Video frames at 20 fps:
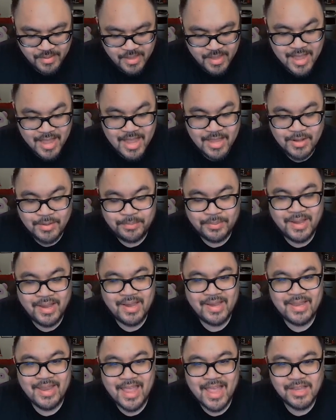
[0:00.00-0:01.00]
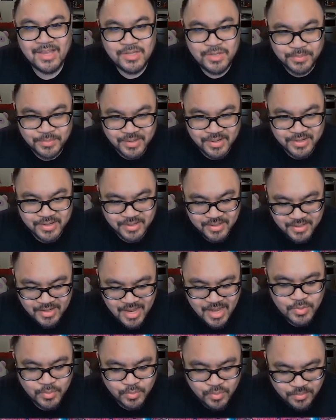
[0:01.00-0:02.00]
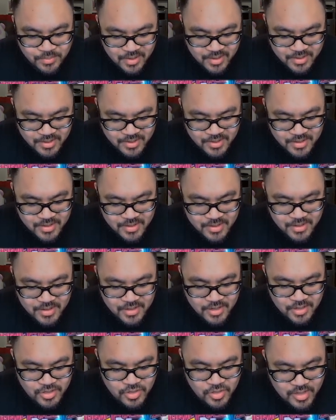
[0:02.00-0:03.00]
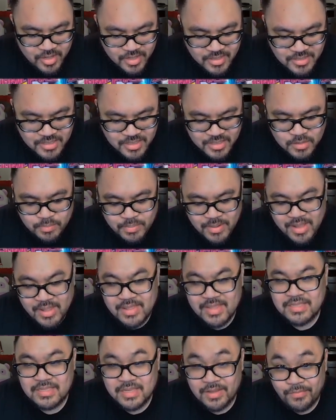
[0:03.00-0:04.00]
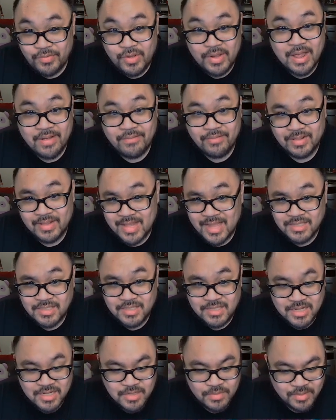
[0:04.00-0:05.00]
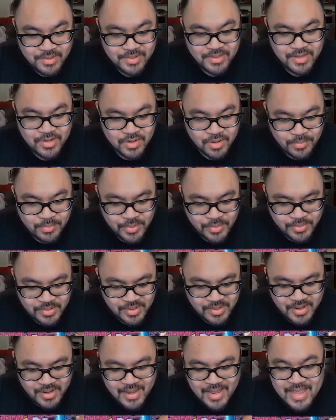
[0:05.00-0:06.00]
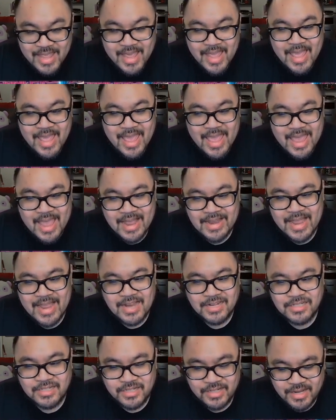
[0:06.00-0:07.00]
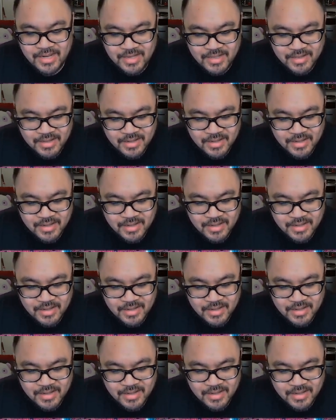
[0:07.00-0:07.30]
and you played Angemon, you can suspend this if you have less Digimon than your opponent and actually